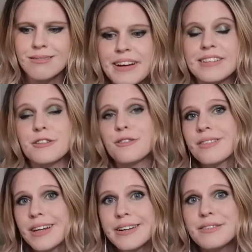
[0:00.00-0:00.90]
Okay, so
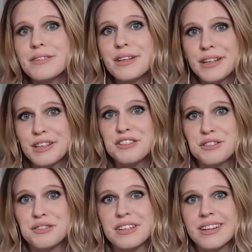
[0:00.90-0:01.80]
there's the
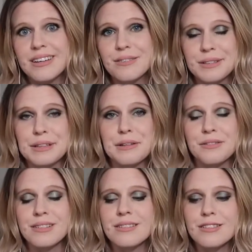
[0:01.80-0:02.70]
history of
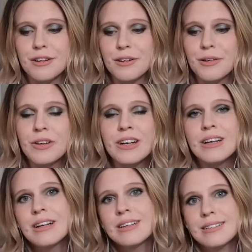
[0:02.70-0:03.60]
Slytherin. So
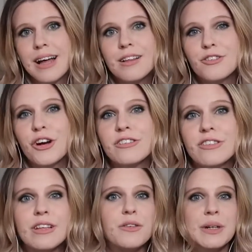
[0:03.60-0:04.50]
Salazar
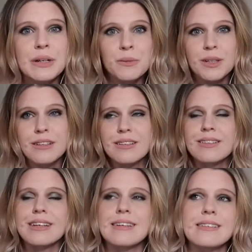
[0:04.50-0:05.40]
Slytherin
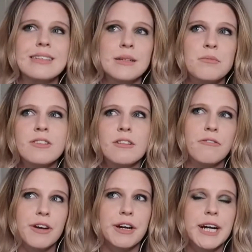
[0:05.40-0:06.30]
he seemed
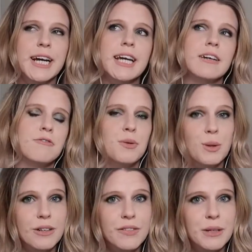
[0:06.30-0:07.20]
very
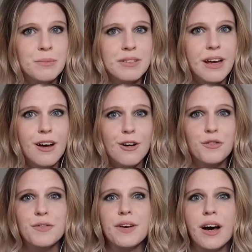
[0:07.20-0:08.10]
full of himself.